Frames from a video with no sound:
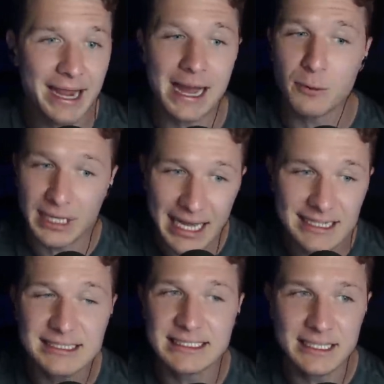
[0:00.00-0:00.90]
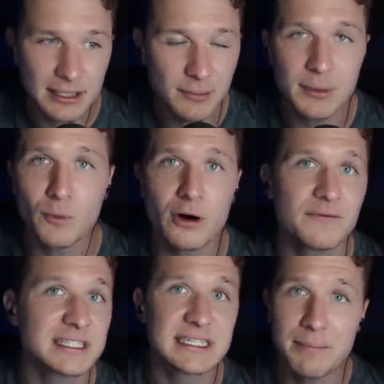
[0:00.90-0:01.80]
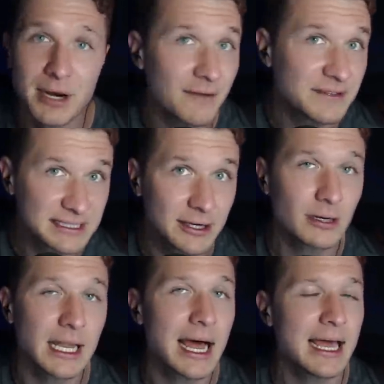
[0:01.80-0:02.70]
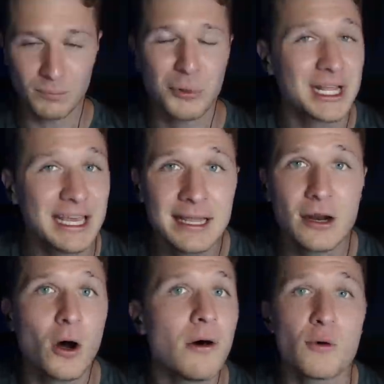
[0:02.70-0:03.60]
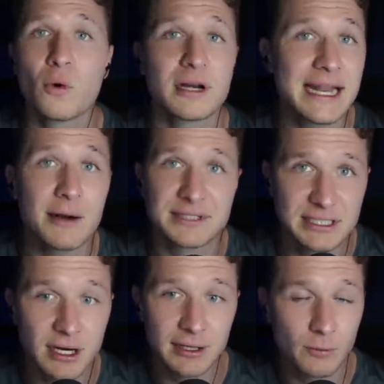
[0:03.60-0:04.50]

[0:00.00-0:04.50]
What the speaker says: I would like to see a little bit more of the stepping off the center line. But again, all the work now is done.